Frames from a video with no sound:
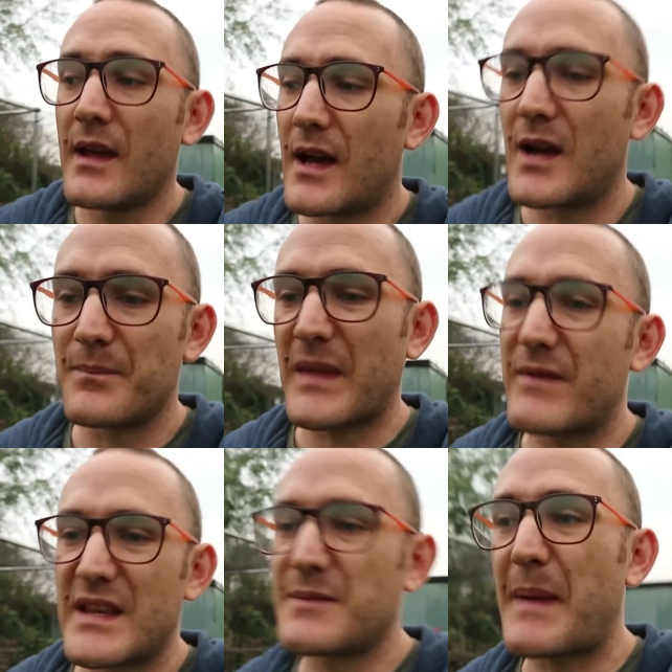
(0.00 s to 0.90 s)

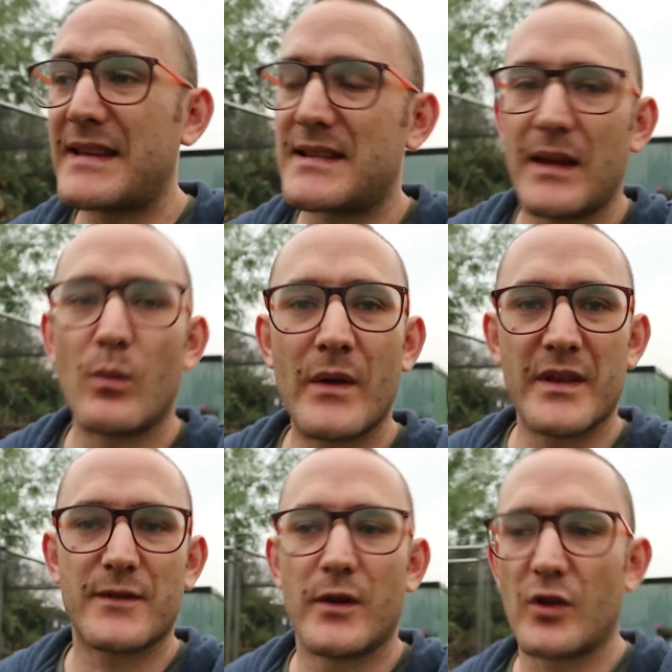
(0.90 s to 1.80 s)
If there's space in one
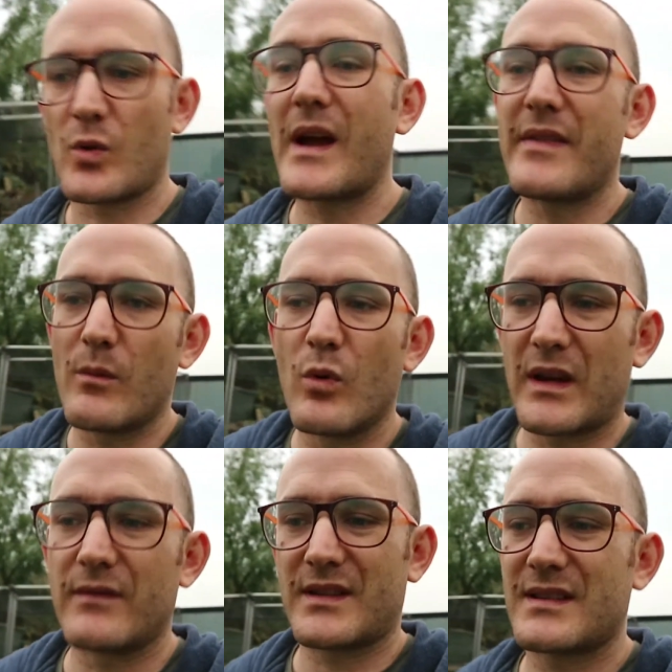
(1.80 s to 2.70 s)
that's further away, they will
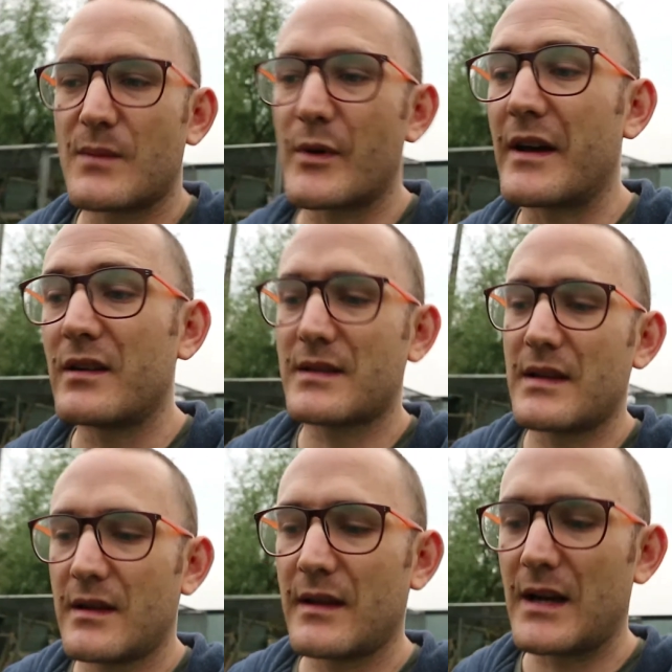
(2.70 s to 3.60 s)
give it to someone
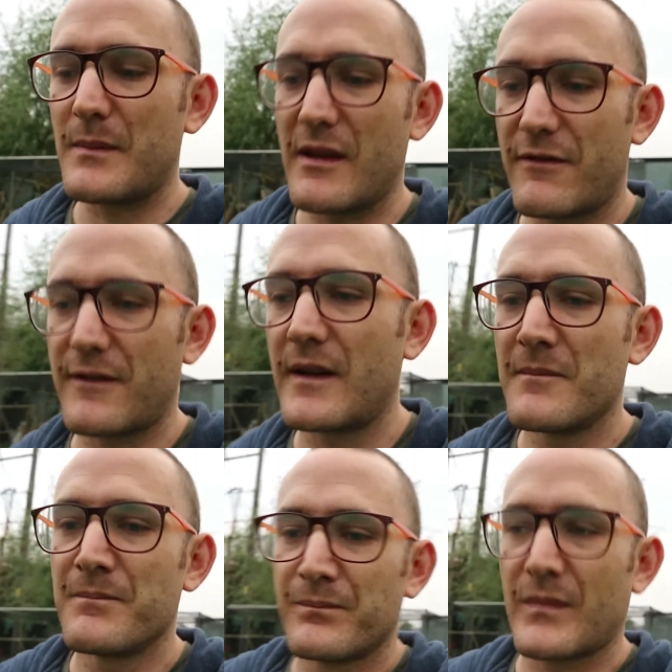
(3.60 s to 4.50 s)
else,
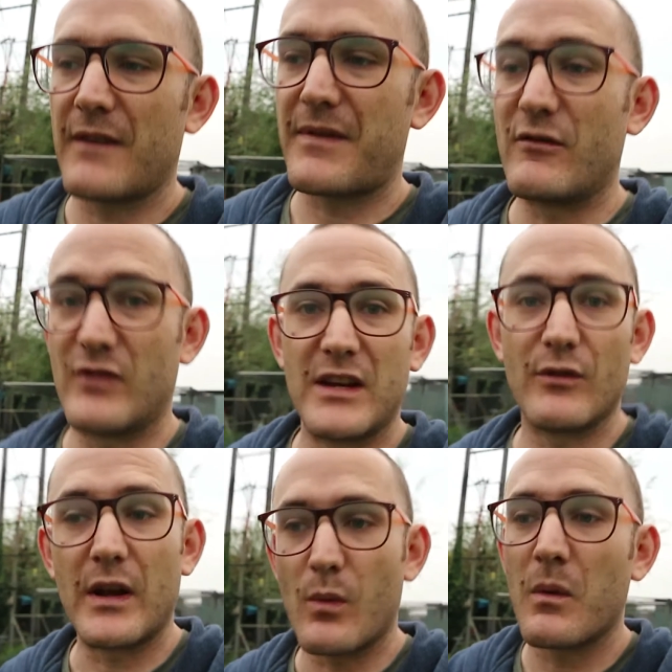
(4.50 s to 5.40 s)
if they
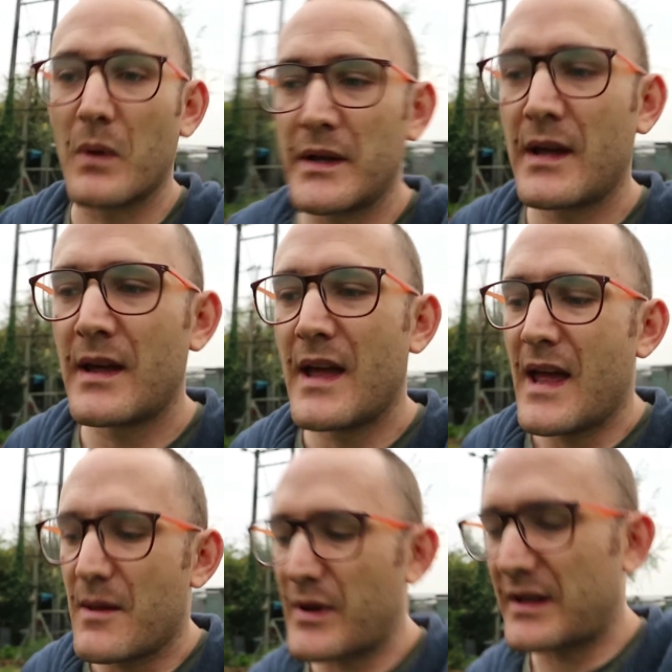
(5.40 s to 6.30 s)
really want one.
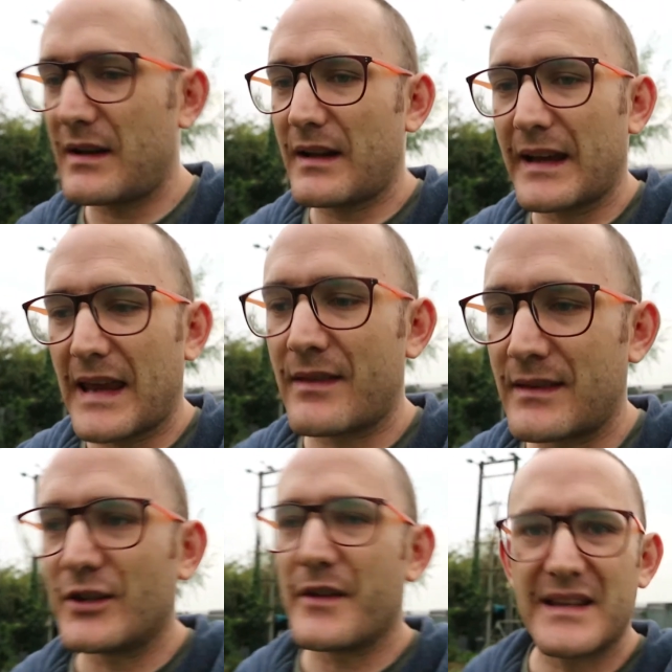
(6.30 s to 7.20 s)
But
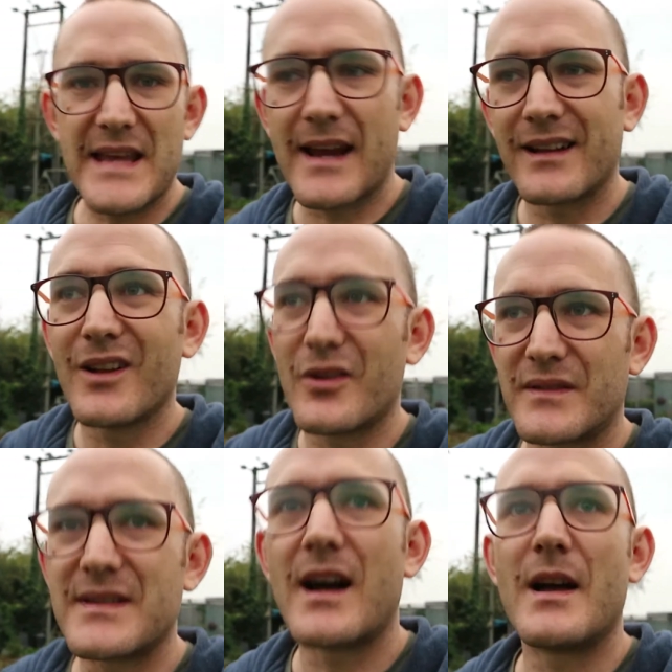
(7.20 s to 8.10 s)
again, you know, they take a lot
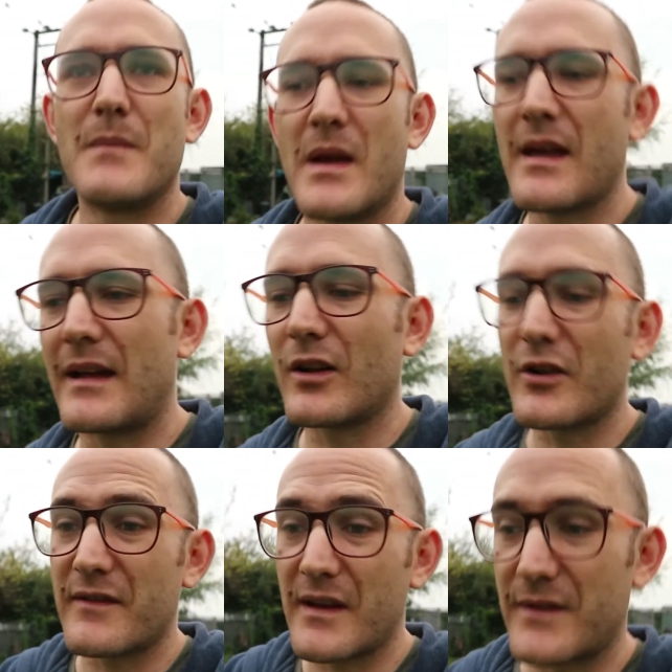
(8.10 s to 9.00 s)
of time and a
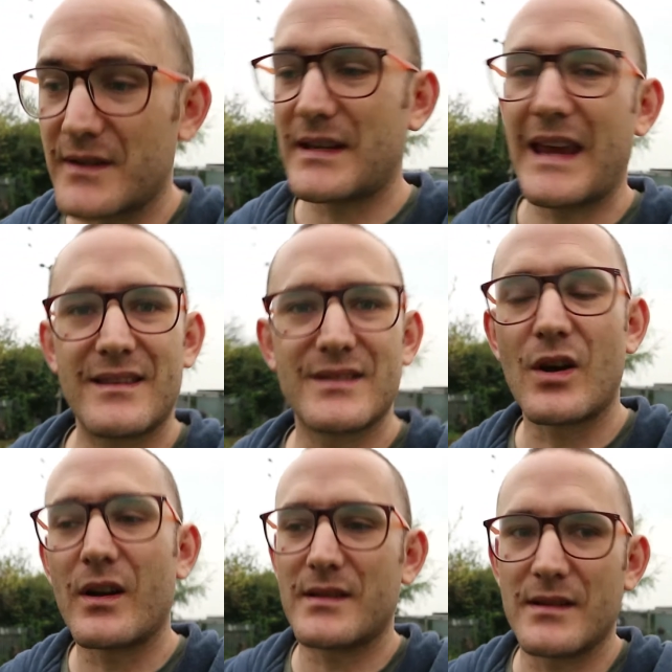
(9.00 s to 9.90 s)
lot of effort to get
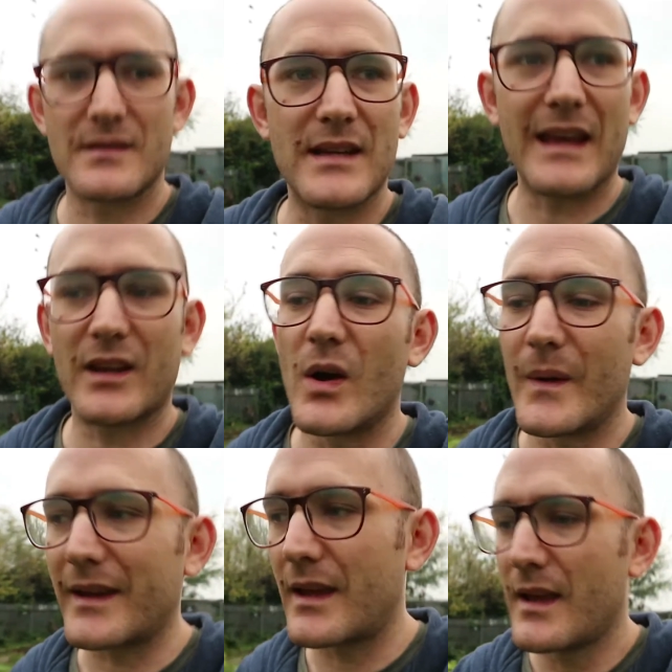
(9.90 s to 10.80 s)
started and to get
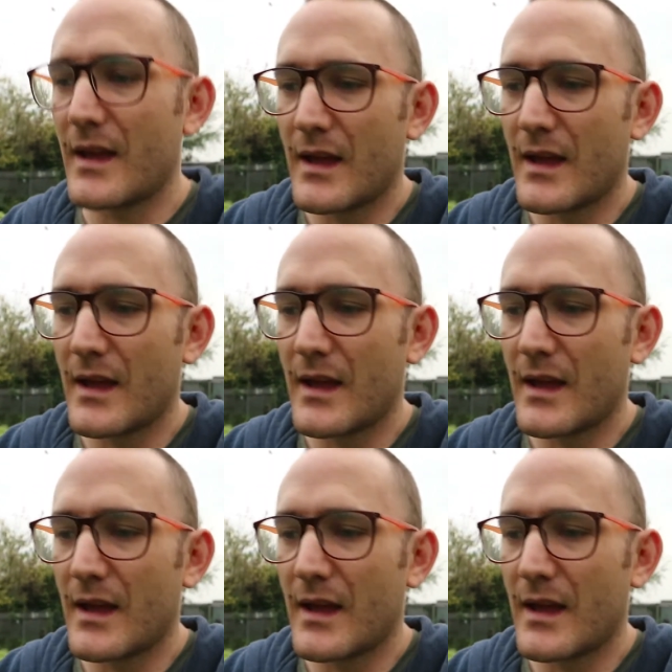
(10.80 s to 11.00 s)
going.